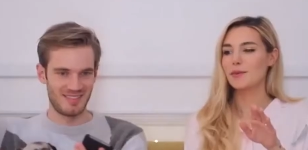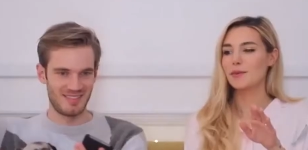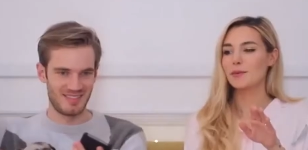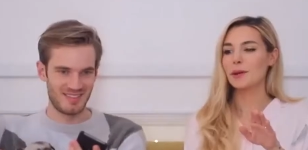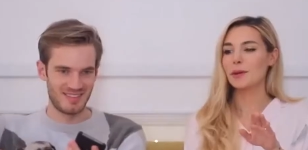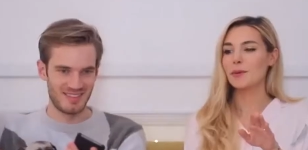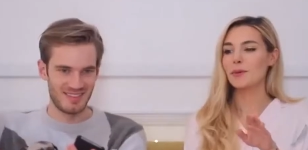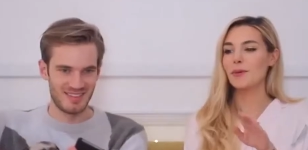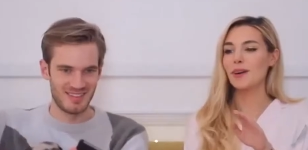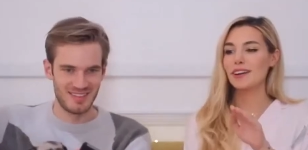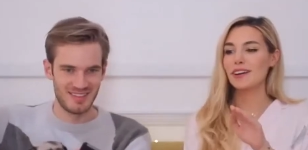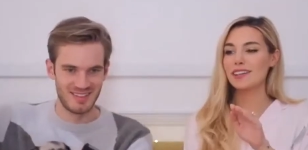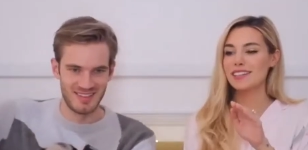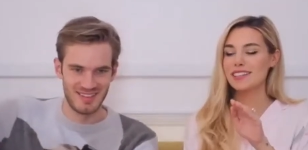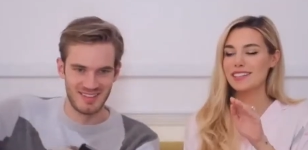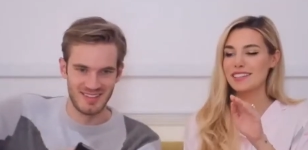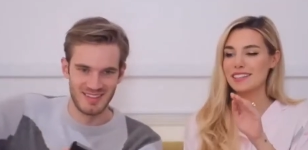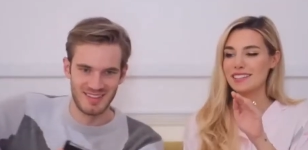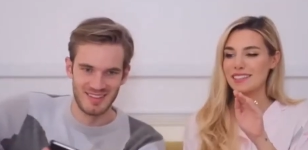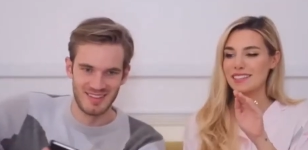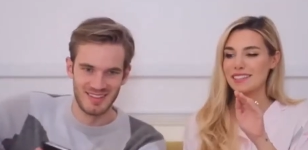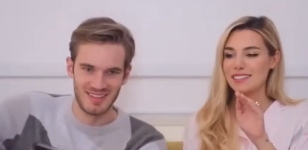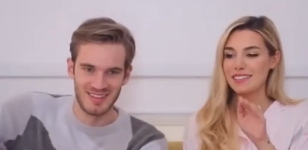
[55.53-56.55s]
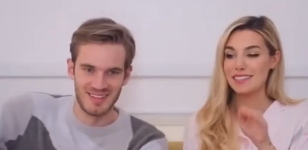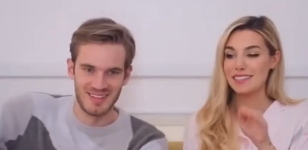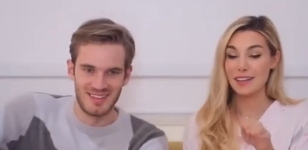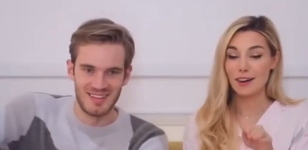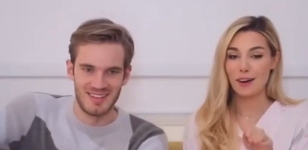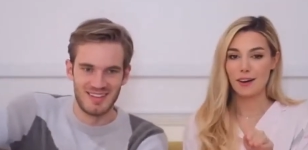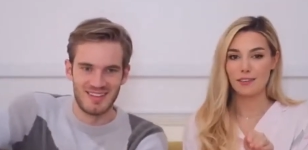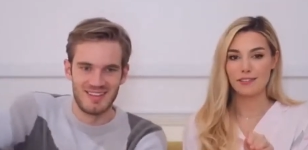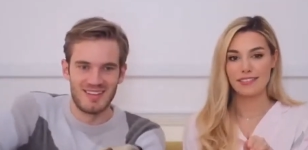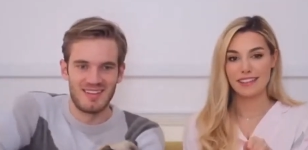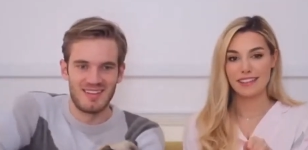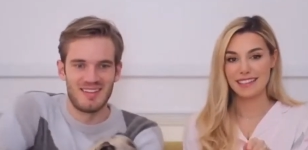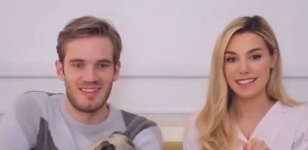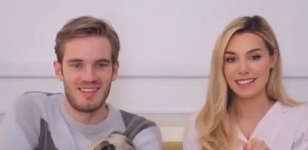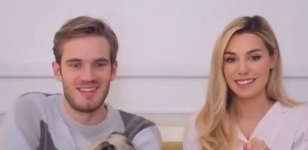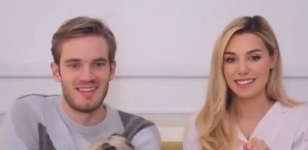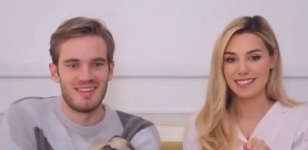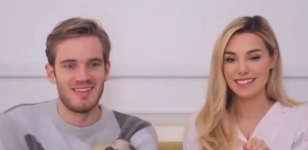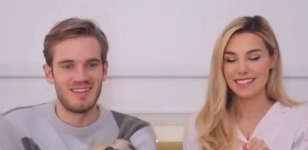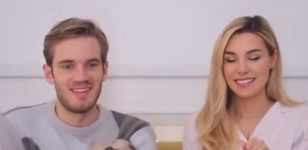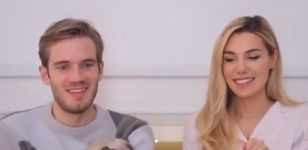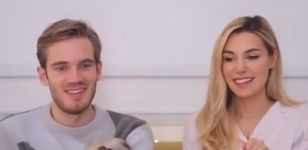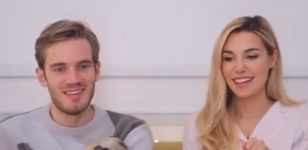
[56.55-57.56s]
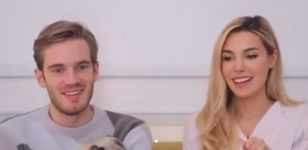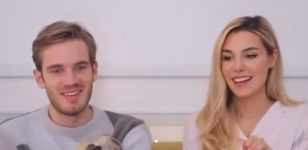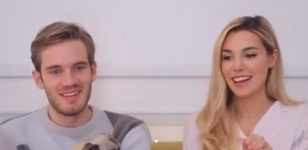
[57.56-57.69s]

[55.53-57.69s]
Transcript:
Speaker 1: We watch The Office.